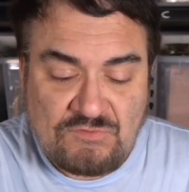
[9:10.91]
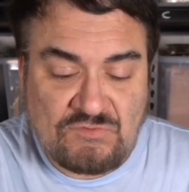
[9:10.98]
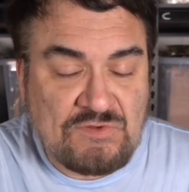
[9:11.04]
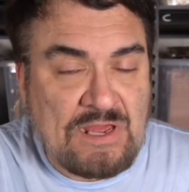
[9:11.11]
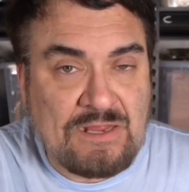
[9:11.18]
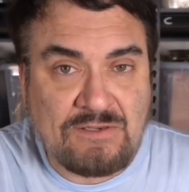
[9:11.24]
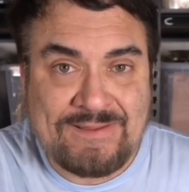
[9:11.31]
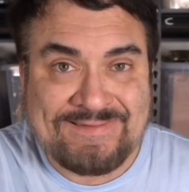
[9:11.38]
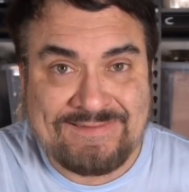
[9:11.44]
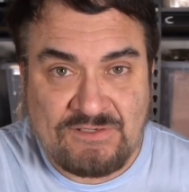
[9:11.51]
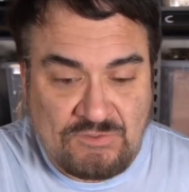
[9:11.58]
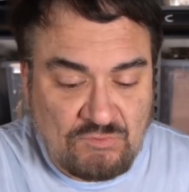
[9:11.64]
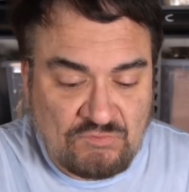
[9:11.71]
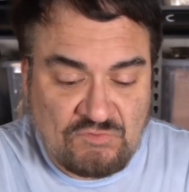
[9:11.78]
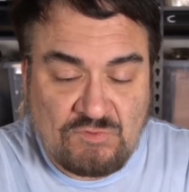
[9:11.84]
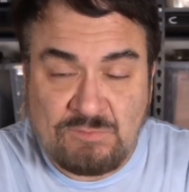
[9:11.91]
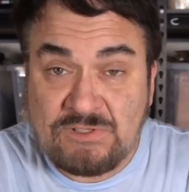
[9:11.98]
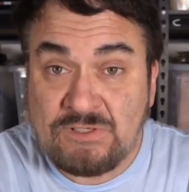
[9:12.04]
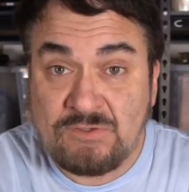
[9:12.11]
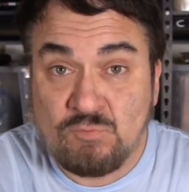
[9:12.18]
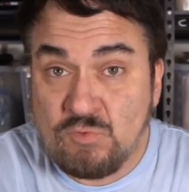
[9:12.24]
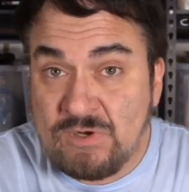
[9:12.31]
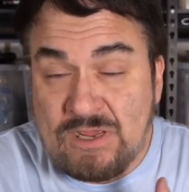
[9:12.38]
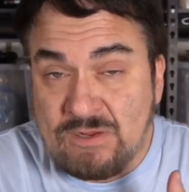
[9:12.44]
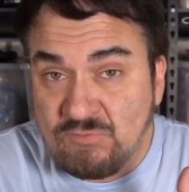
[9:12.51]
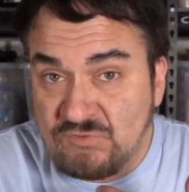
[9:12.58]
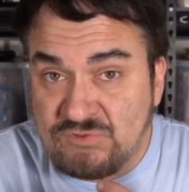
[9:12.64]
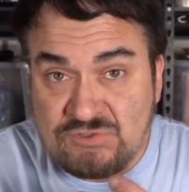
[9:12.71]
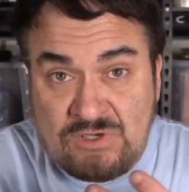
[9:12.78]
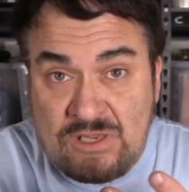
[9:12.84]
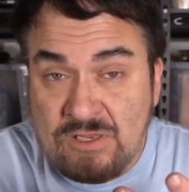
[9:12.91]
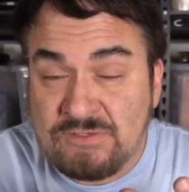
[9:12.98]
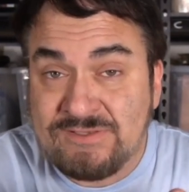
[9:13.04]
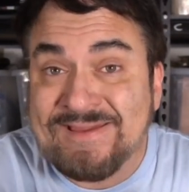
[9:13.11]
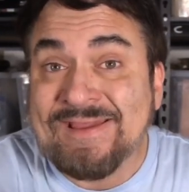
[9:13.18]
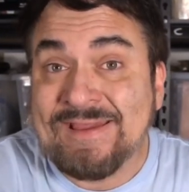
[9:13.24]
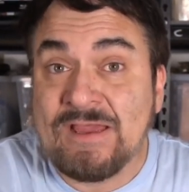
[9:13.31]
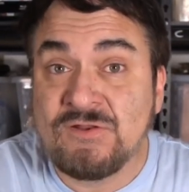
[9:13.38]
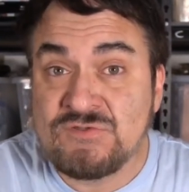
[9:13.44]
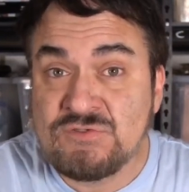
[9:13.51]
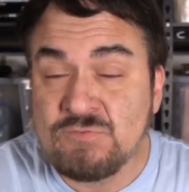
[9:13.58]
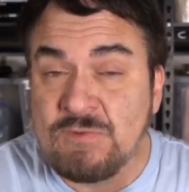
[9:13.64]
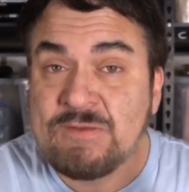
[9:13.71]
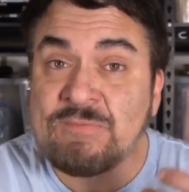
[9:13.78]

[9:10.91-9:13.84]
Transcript: It's not like it used to be. When I was a child, you had to.